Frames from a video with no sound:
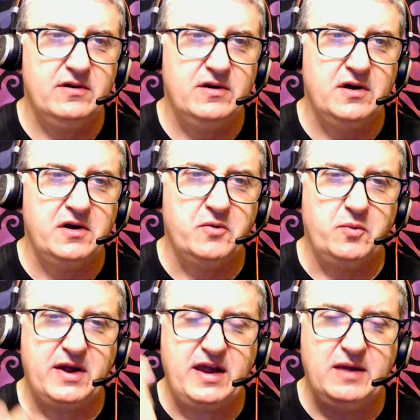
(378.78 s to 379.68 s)
When we
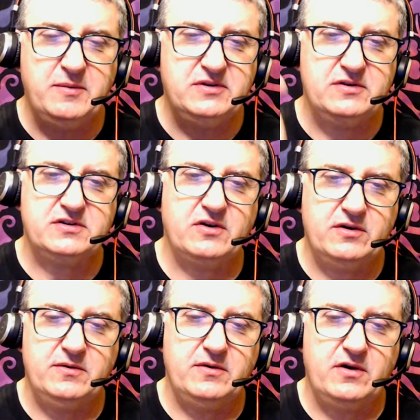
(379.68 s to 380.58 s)
came into this
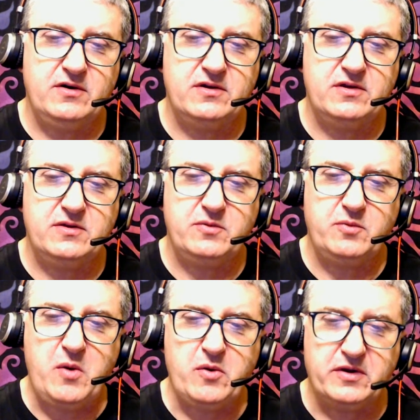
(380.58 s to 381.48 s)
earth, we were at
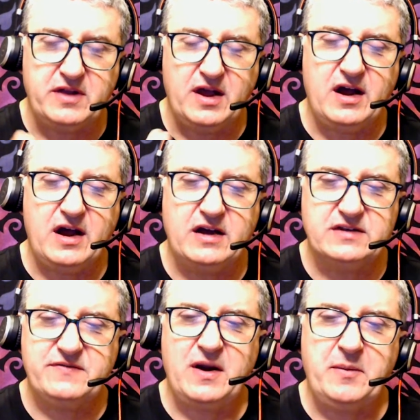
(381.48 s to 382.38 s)
the highest
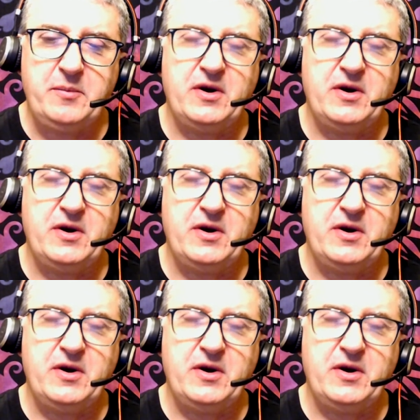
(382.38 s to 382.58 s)
vibration.